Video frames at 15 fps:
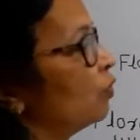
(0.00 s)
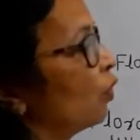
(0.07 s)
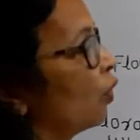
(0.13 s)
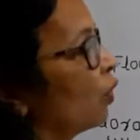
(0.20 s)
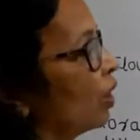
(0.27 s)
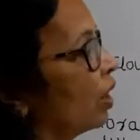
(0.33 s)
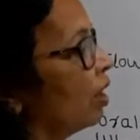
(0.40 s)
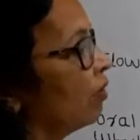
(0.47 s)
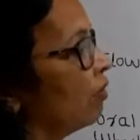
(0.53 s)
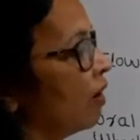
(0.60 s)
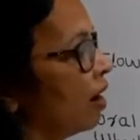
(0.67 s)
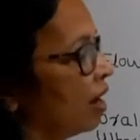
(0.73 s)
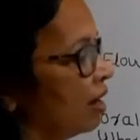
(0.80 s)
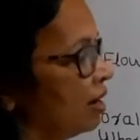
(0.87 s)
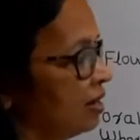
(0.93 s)
floral
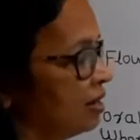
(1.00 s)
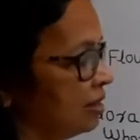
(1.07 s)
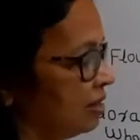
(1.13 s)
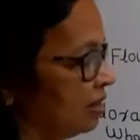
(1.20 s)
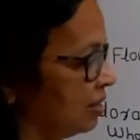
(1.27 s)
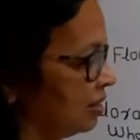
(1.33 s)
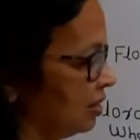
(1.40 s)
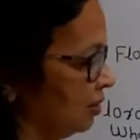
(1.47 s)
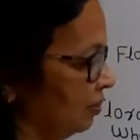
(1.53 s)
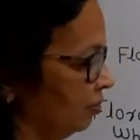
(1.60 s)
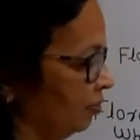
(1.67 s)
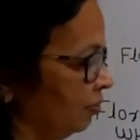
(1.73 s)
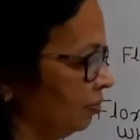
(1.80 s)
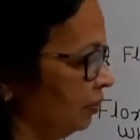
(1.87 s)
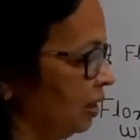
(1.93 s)
whorls.
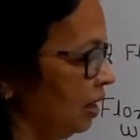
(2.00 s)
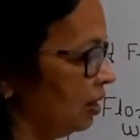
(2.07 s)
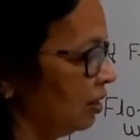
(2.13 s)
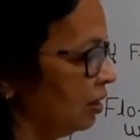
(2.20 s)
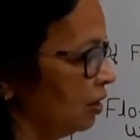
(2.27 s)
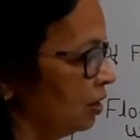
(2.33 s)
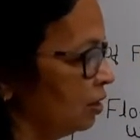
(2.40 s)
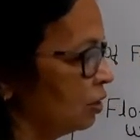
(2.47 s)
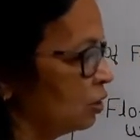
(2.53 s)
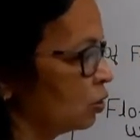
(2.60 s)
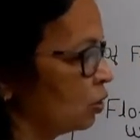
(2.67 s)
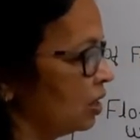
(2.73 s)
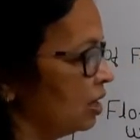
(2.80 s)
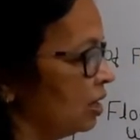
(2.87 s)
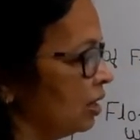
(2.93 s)
So
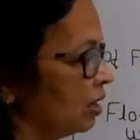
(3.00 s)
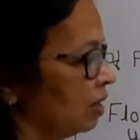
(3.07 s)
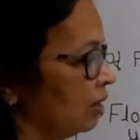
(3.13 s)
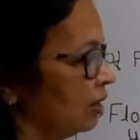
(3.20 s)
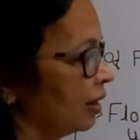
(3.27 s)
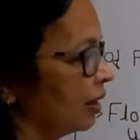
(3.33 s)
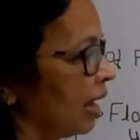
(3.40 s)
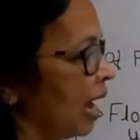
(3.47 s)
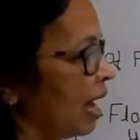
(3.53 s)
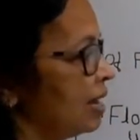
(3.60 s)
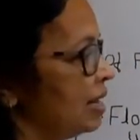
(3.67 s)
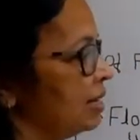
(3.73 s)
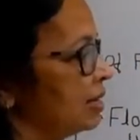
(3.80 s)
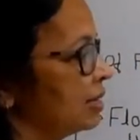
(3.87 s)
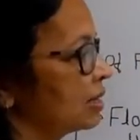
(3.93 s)
here
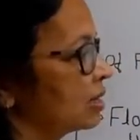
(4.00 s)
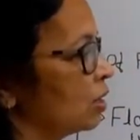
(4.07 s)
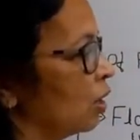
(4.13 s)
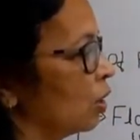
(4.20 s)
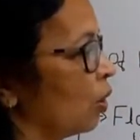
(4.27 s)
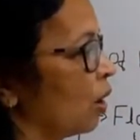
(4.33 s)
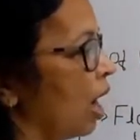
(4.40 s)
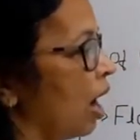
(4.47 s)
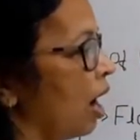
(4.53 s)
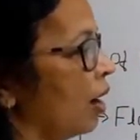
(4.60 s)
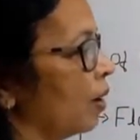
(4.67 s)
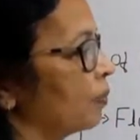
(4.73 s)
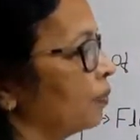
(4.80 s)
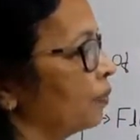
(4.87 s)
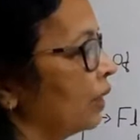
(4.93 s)
calyx,
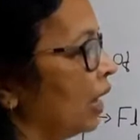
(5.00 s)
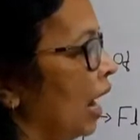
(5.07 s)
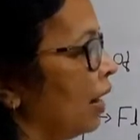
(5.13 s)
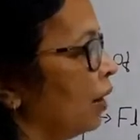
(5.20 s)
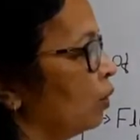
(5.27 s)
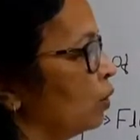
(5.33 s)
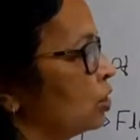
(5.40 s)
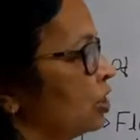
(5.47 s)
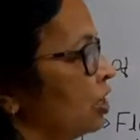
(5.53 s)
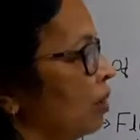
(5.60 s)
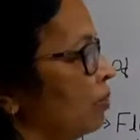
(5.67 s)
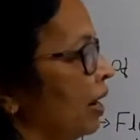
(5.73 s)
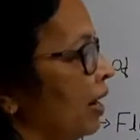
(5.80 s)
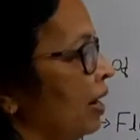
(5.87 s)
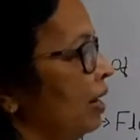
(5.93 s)
corolla,
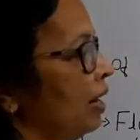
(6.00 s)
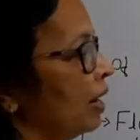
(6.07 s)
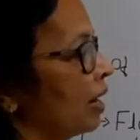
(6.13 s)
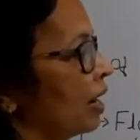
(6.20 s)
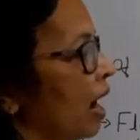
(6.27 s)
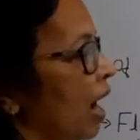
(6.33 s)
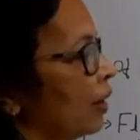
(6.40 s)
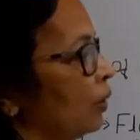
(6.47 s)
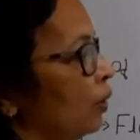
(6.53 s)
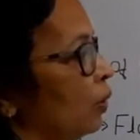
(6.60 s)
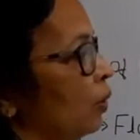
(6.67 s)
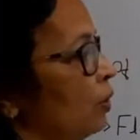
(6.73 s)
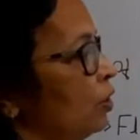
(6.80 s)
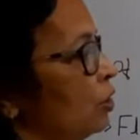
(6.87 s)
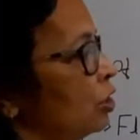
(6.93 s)
androecium and
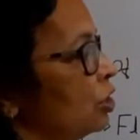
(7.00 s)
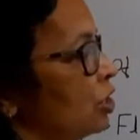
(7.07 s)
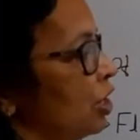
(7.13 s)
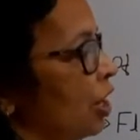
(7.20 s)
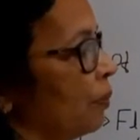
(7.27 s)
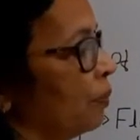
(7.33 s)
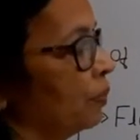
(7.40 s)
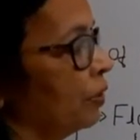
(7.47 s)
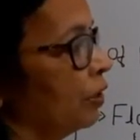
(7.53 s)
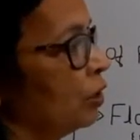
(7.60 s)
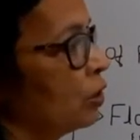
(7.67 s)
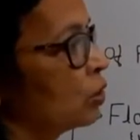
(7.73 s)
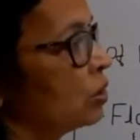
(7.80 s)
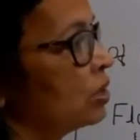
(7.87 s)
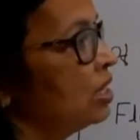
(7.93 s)
gynoecium.
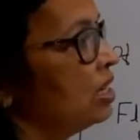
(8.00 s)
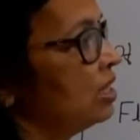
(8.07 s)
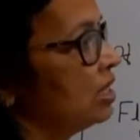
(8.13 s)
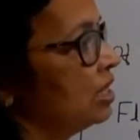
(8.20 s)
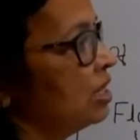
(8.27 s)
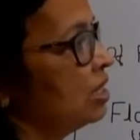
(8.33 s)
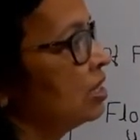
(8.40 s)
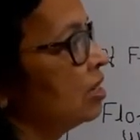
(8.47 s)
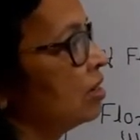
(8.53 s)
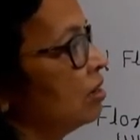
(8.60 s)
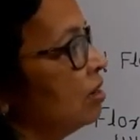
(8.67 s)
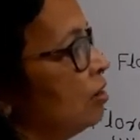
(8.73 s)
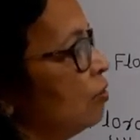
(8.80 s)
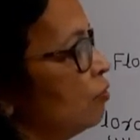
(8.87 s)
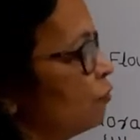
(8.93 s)
So this is
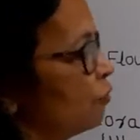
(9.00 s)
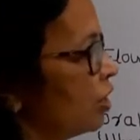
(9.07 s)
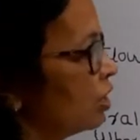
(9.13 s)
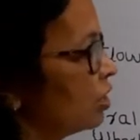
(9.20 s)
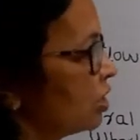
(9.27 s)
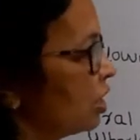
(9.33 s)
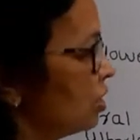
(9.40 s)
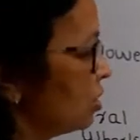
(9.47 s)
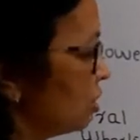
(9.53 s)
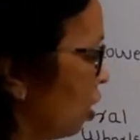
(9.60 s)
the functions